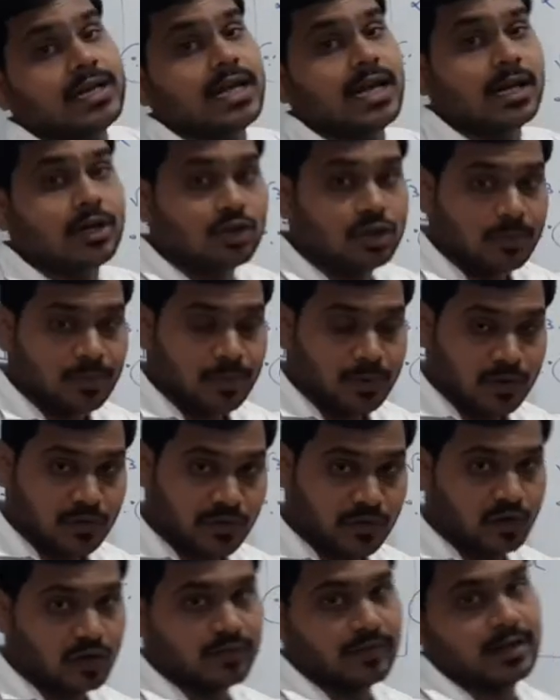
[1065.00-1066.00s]
a to the power
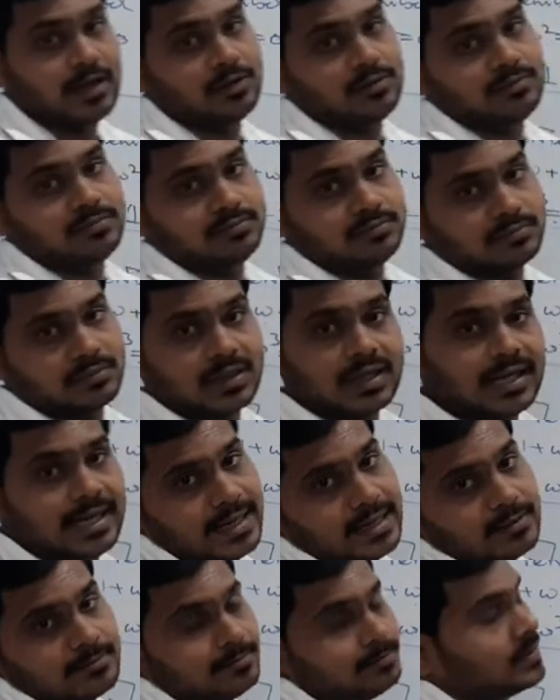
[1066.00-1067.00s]
4 value.
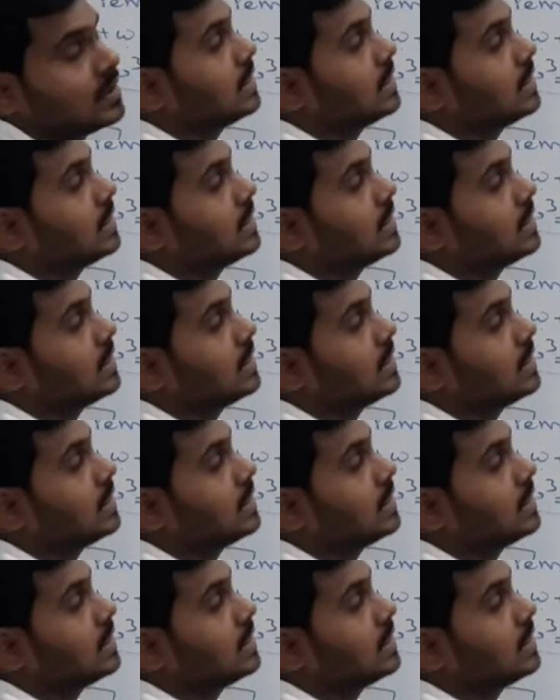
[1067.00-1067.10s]
Clear?